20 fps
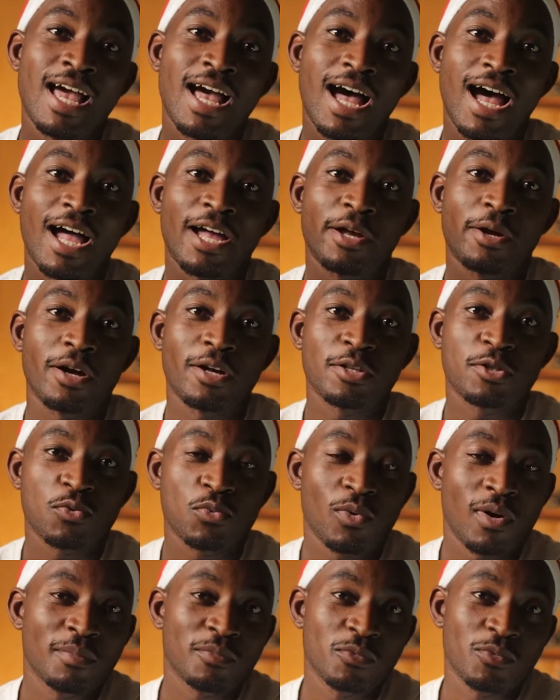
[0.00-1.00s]
I got
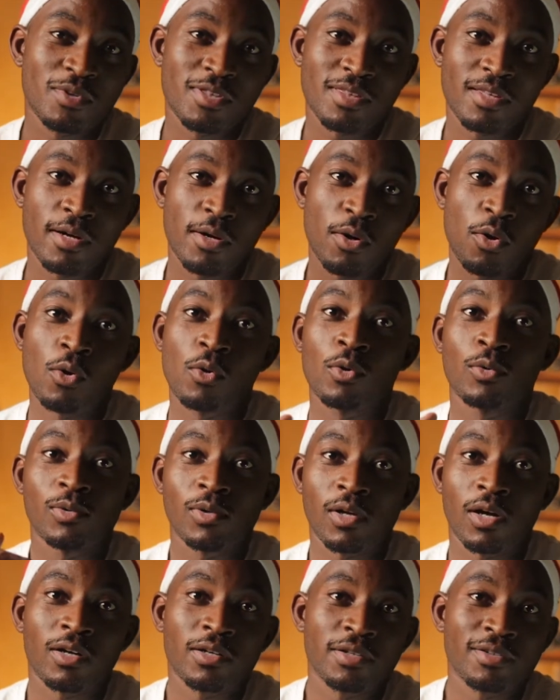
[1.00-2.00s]
swamped with a whole
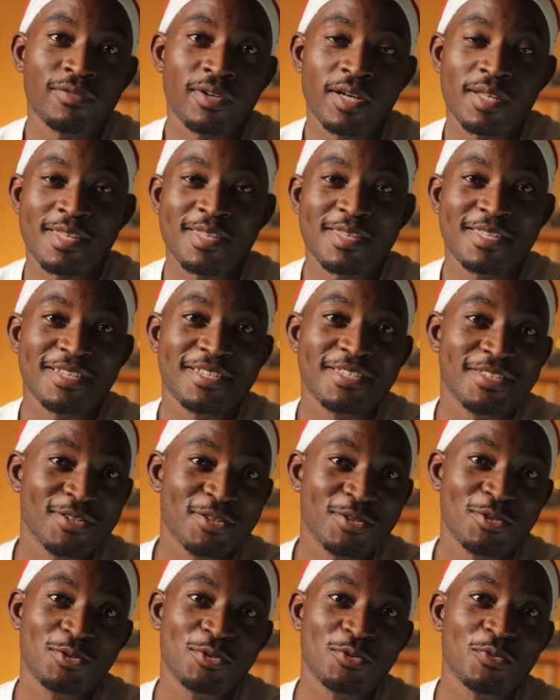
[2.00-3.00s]
lot of other things to
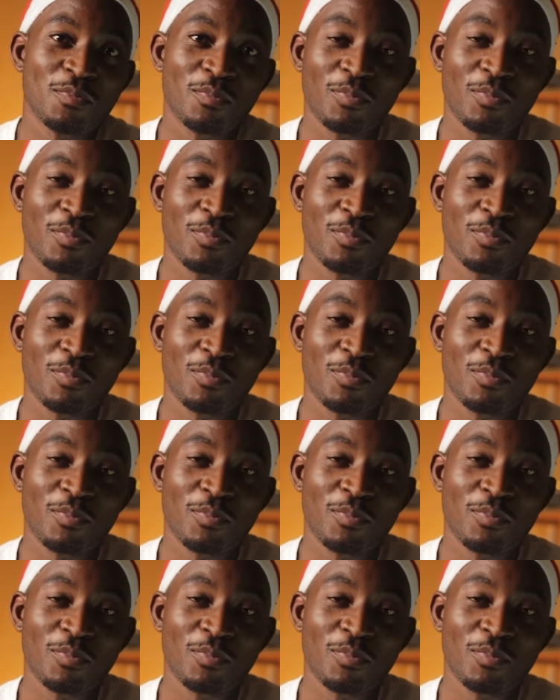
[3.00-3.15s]
do.